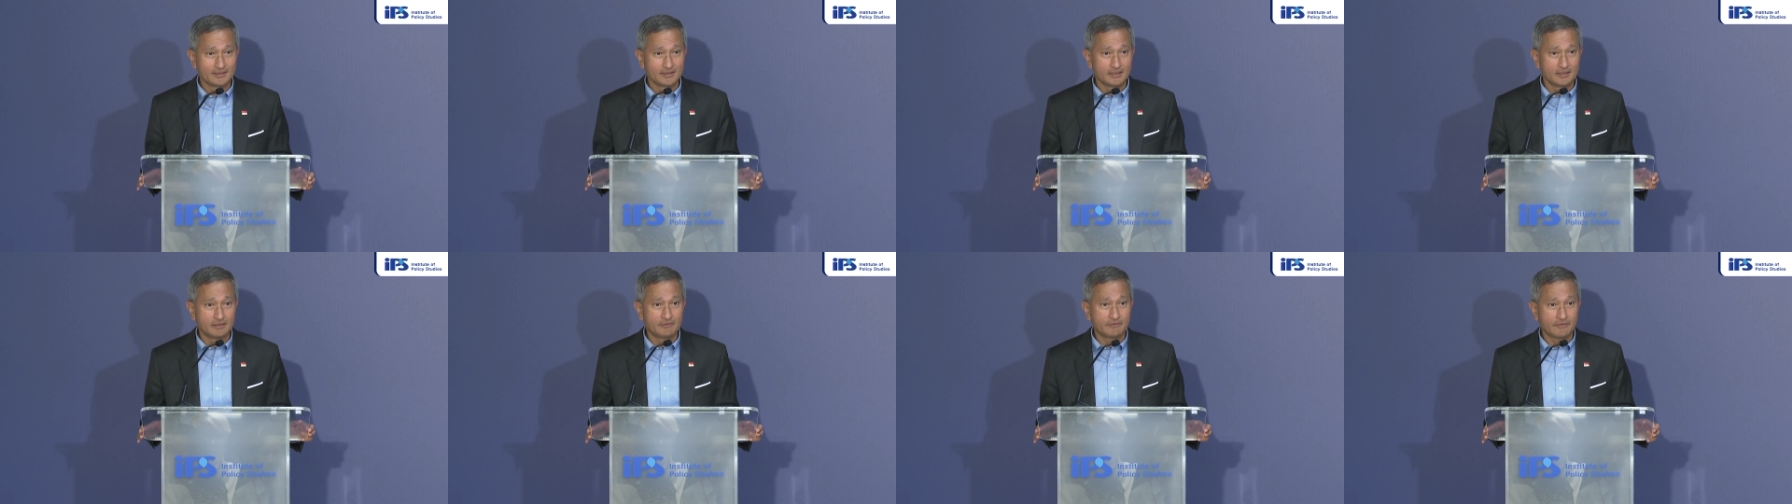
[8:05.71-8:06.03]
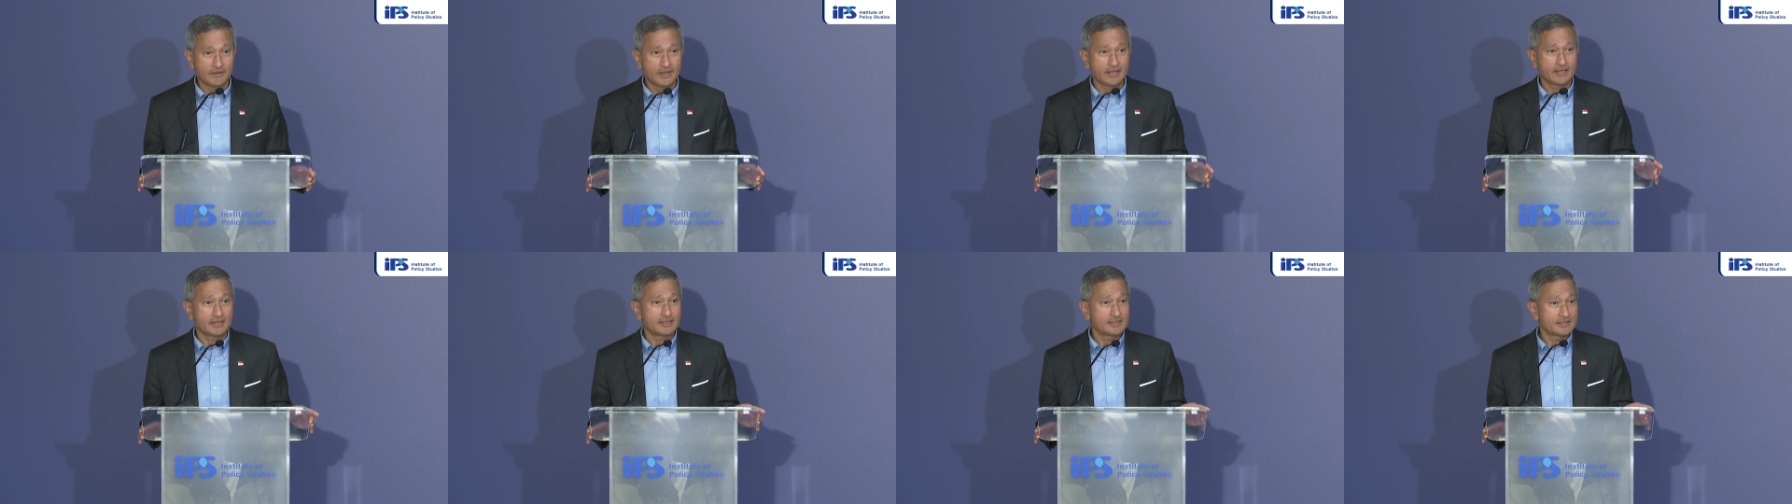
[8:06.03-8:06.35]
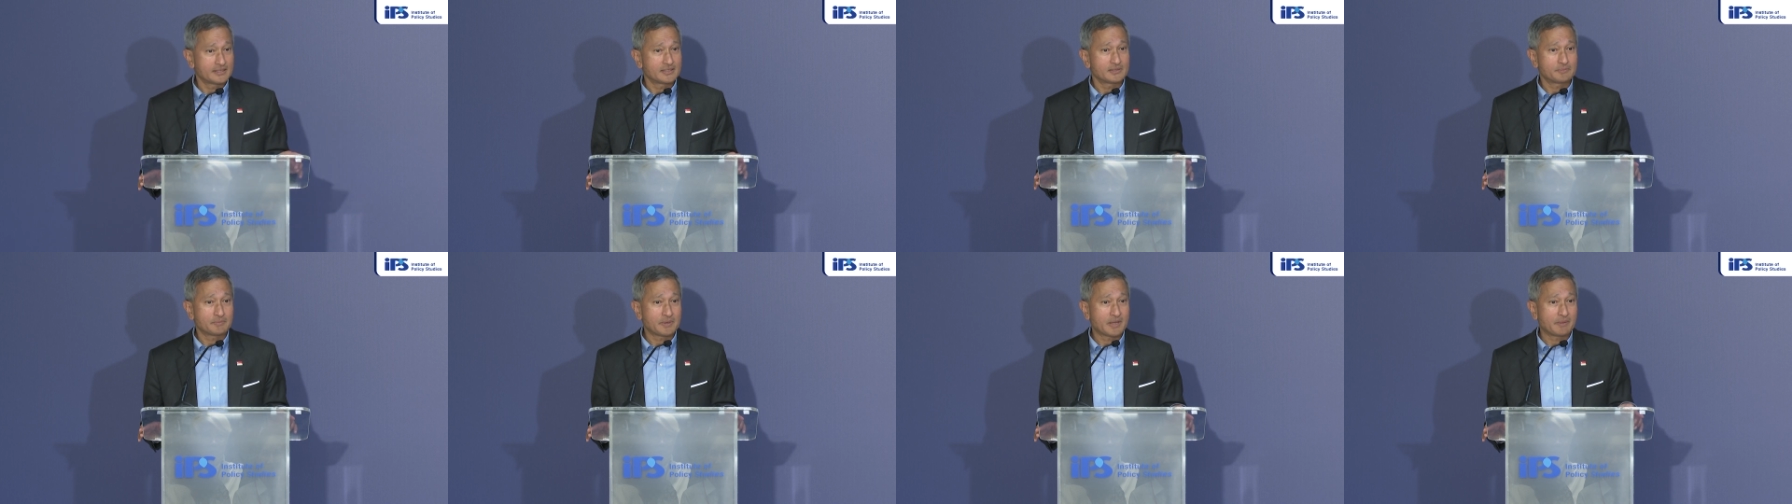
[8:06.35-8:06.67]
In fact, I
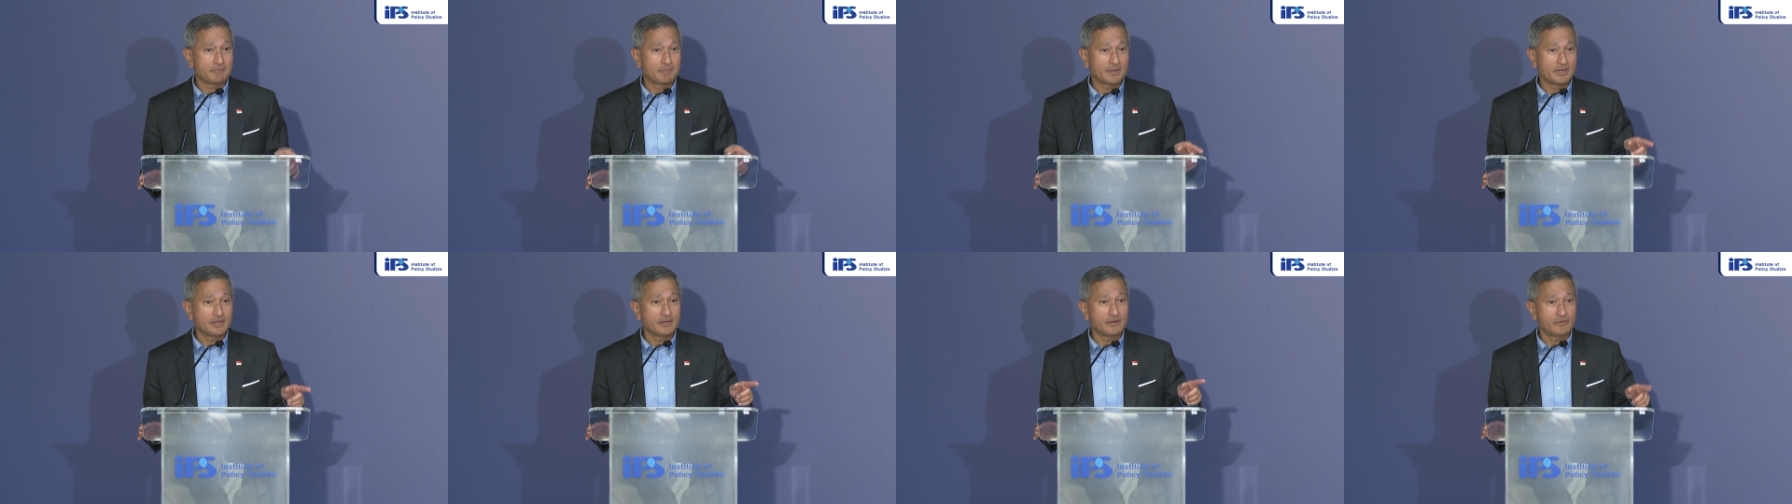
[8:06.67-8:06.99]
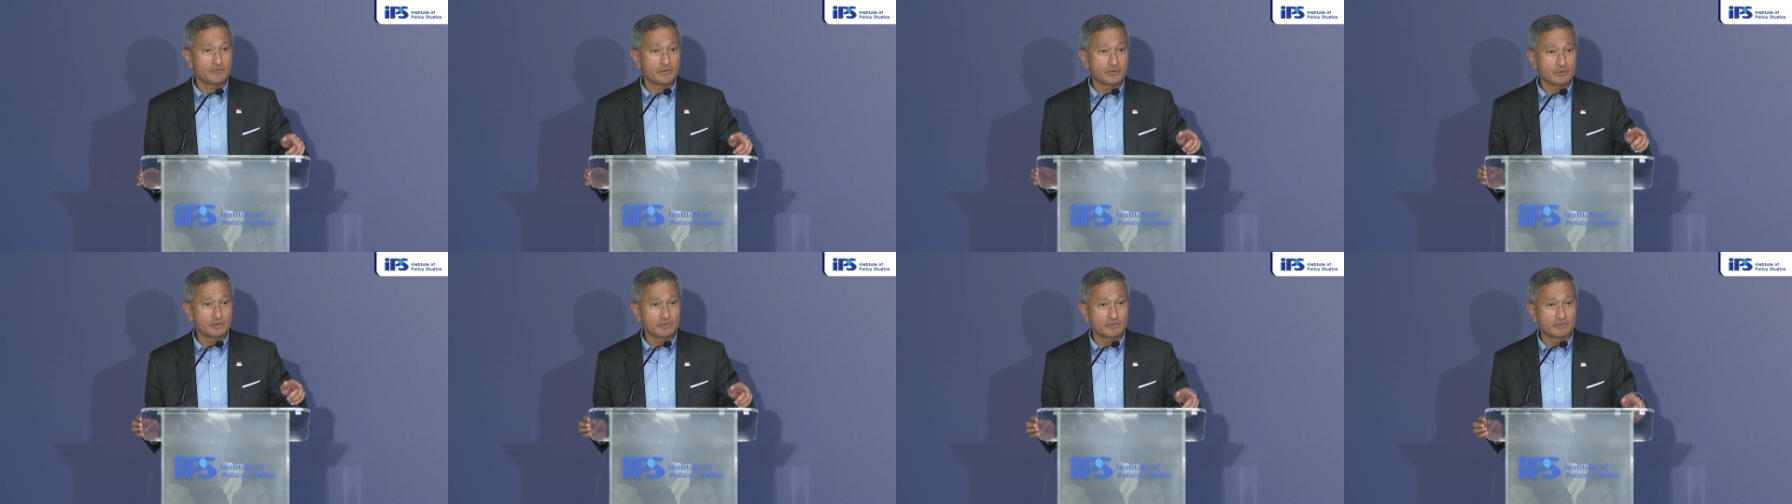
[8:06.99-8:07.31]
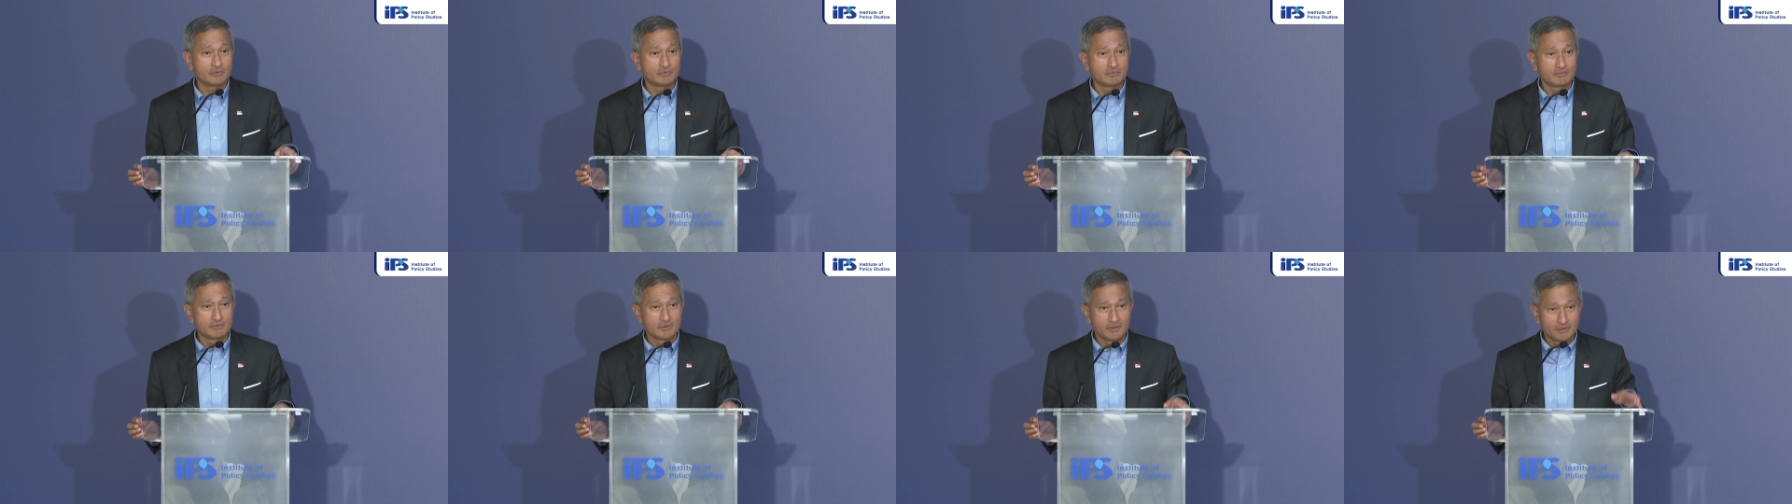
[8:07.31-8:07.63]
suspect many of
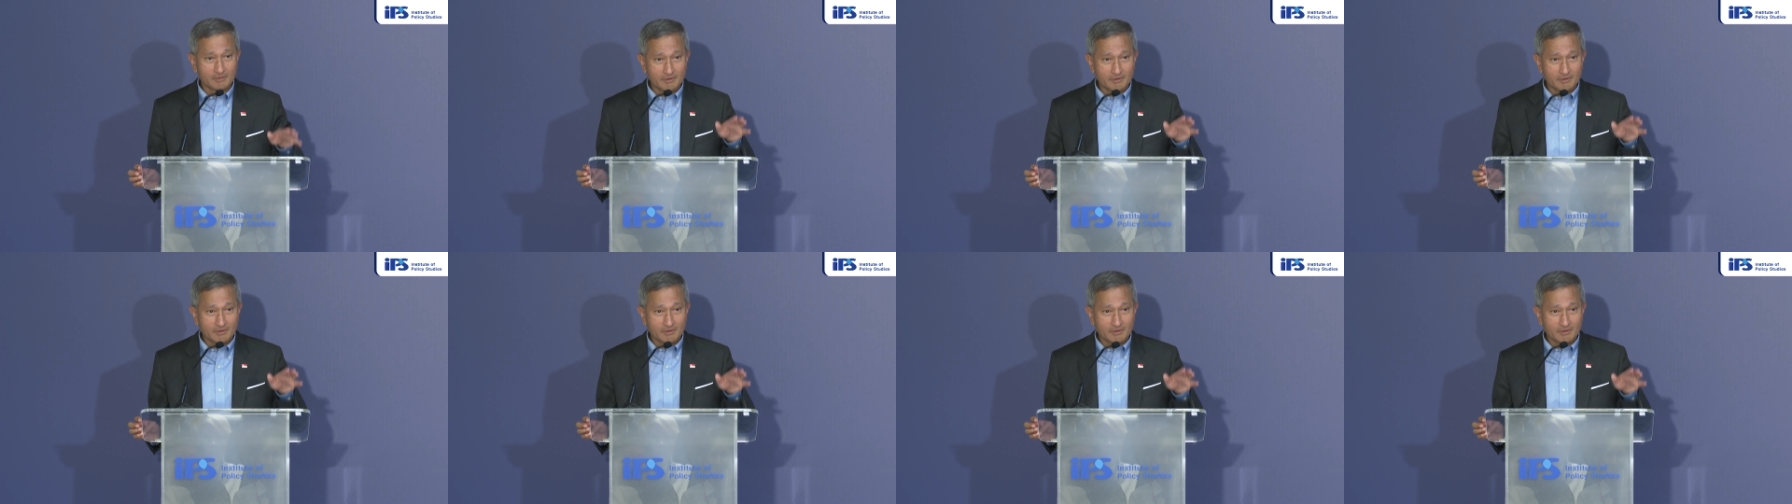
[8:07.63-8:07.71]
you